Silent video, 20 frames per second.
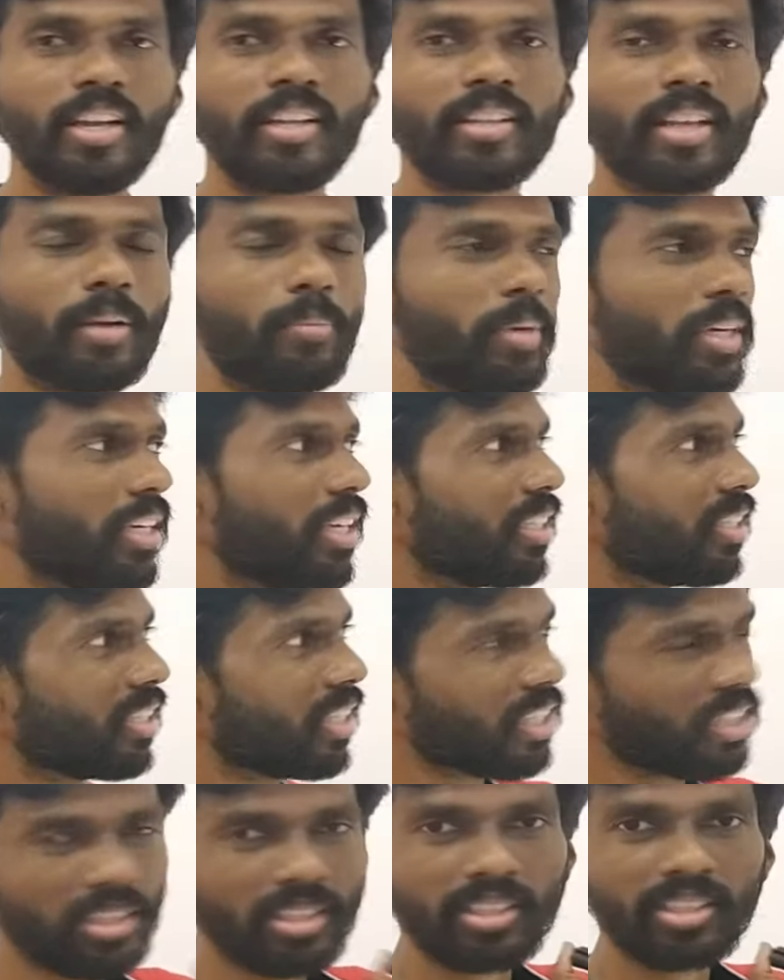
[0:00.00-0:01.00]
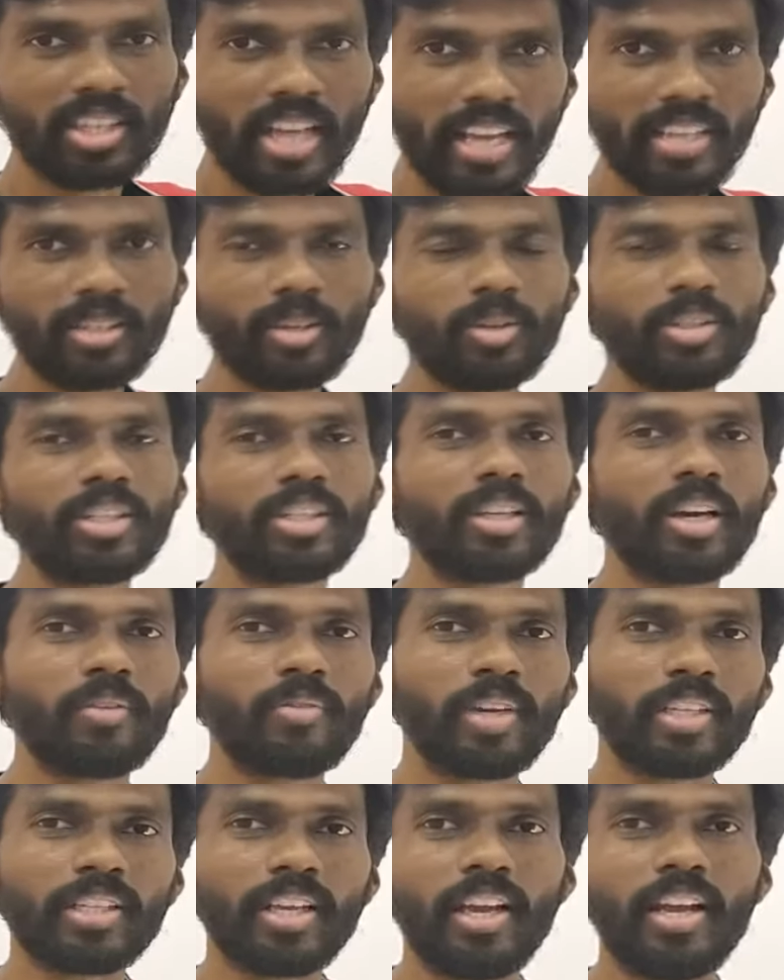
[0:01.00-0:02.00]
That means it just stays on the
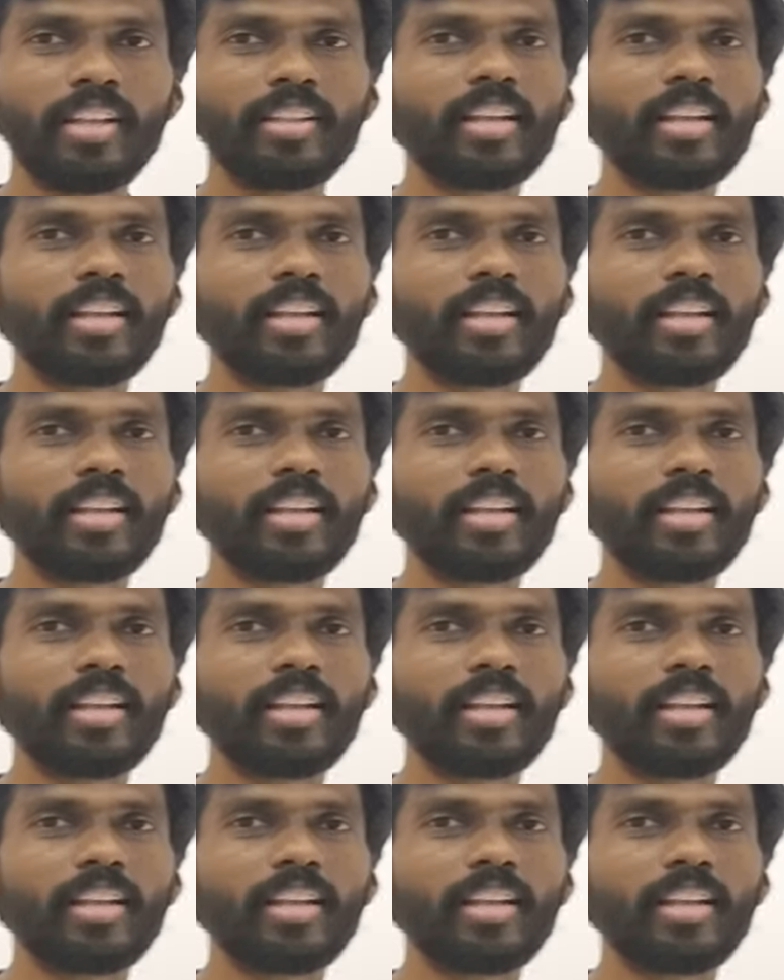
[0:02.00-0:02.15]
surface.